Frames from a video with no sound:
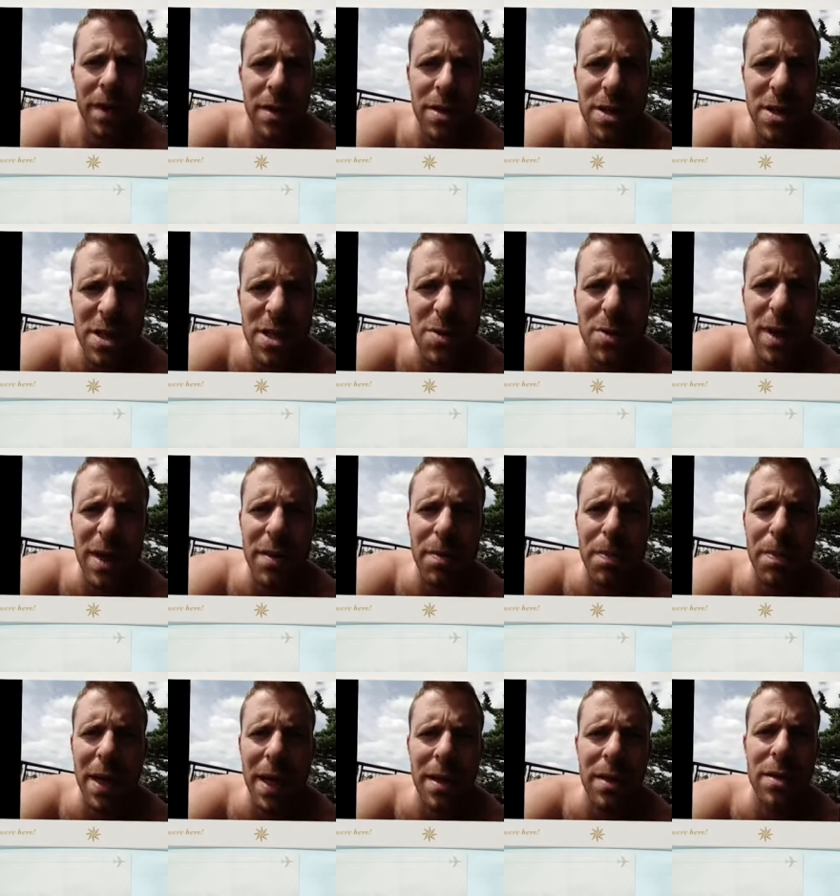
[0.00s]
I just read
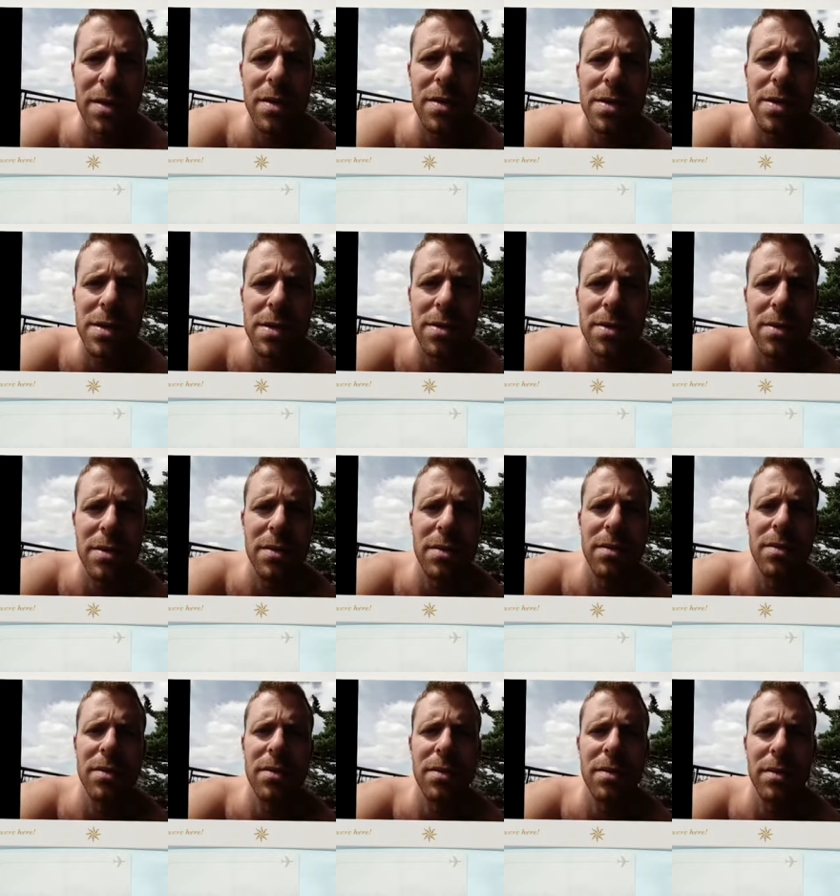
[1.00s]
Pantha's
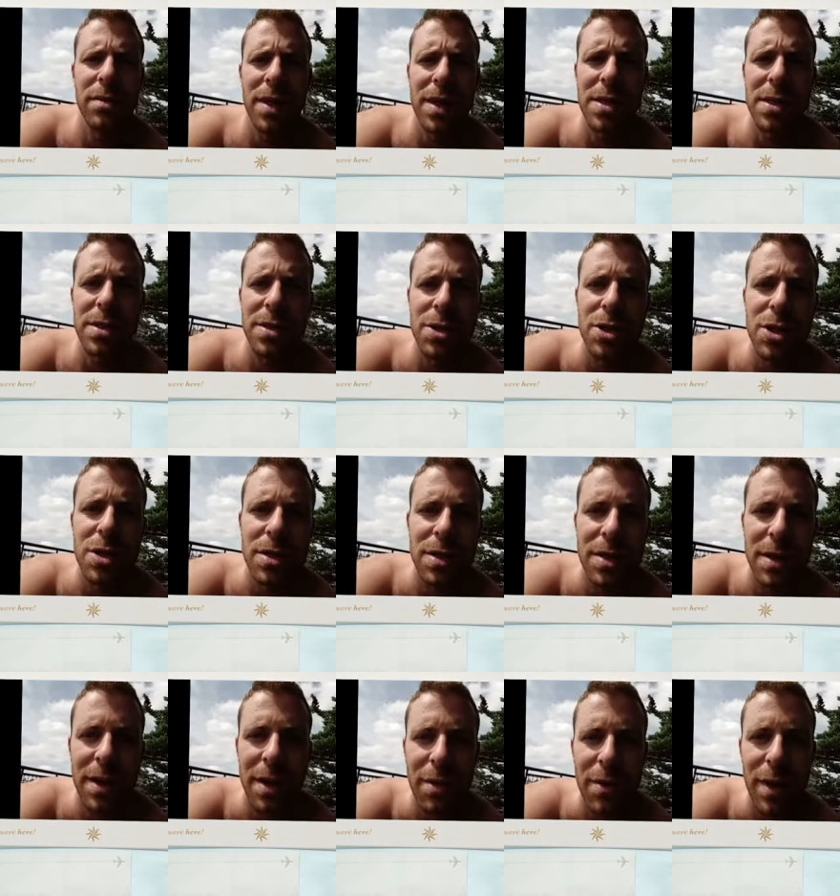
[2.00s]
message
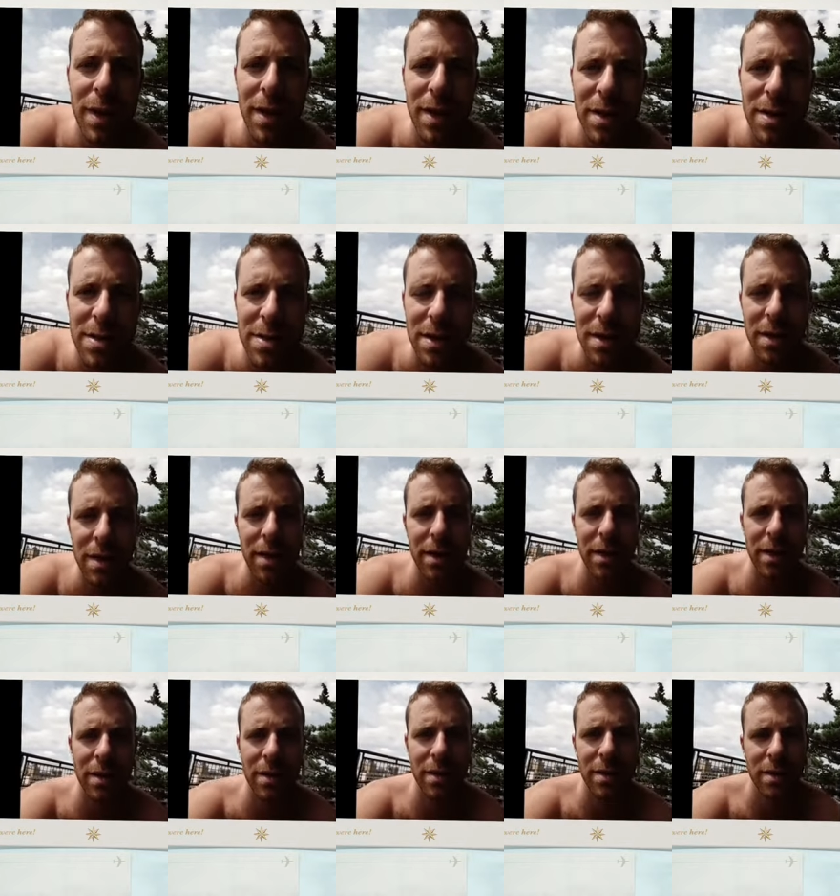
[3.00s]
and I realized that
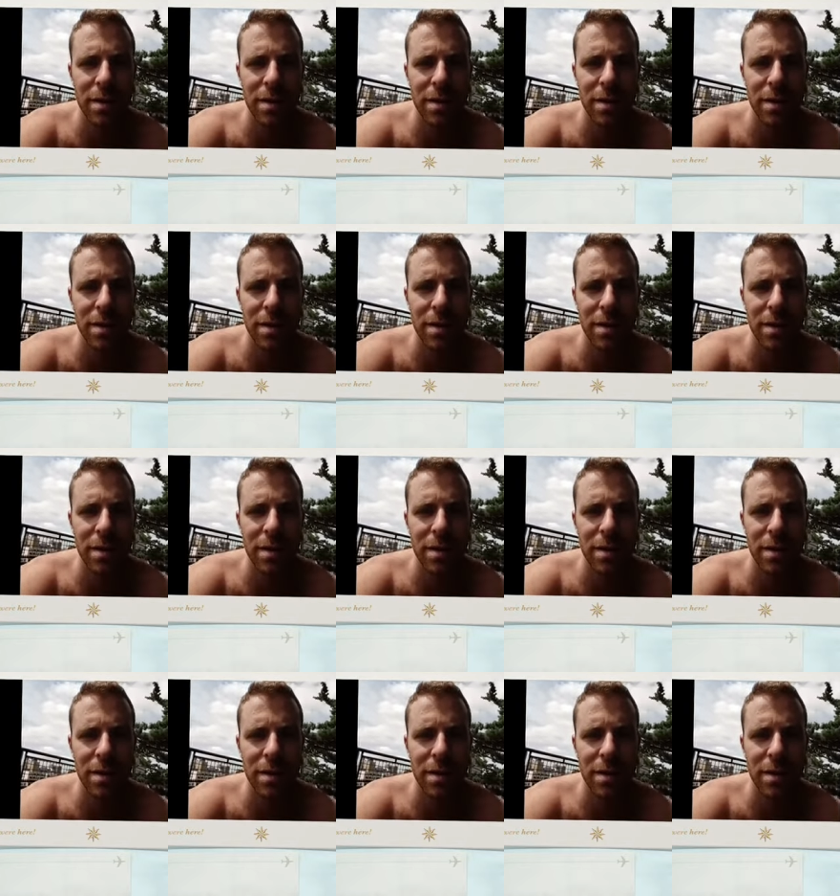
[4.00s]
like,